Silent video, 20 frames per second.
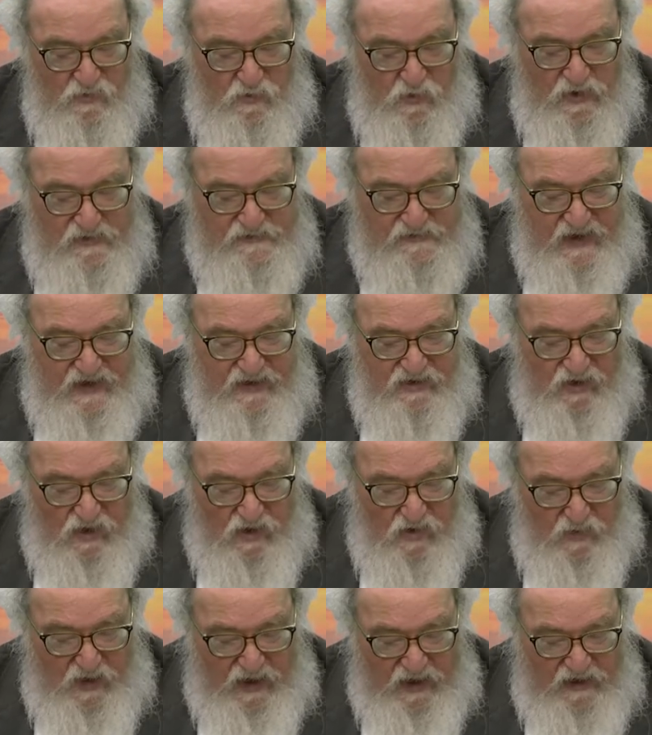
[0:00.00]
was a
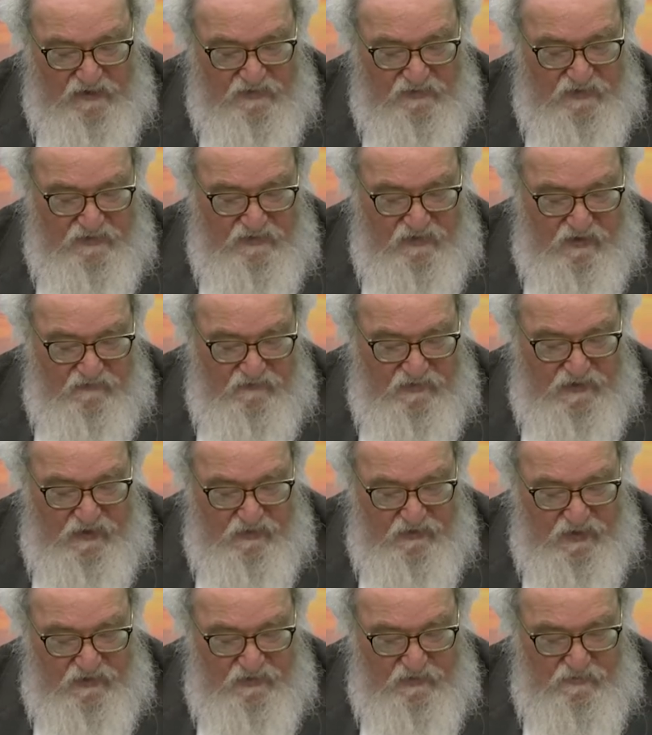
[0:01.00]
kohen LeDavid.
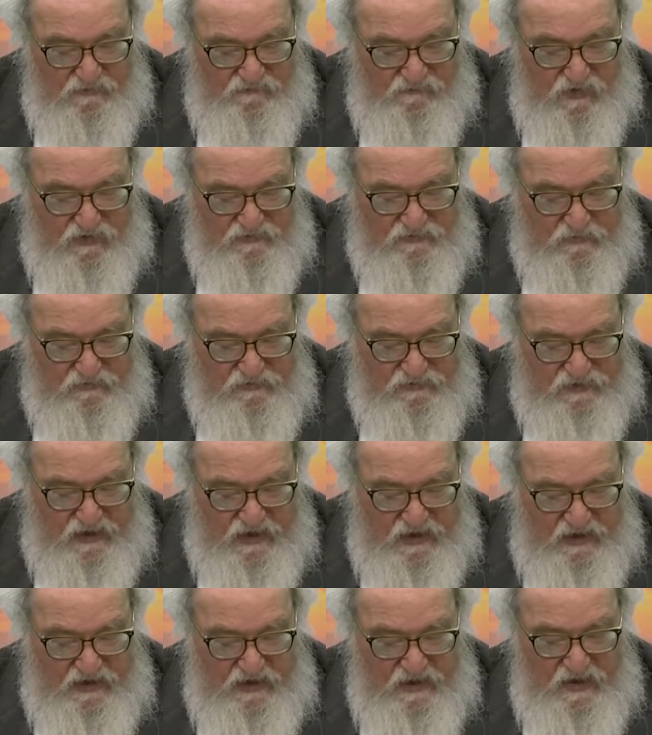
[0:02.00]
Now here the Mefarshim
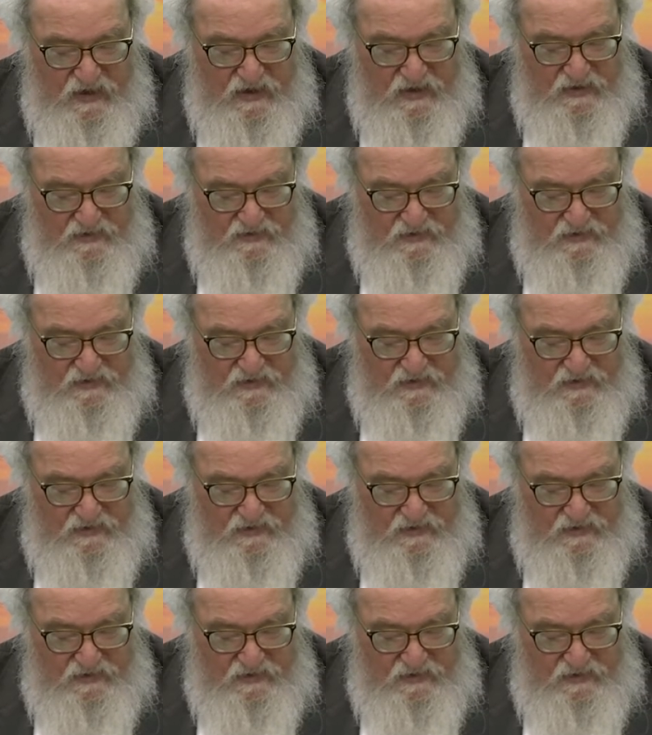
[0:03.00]
say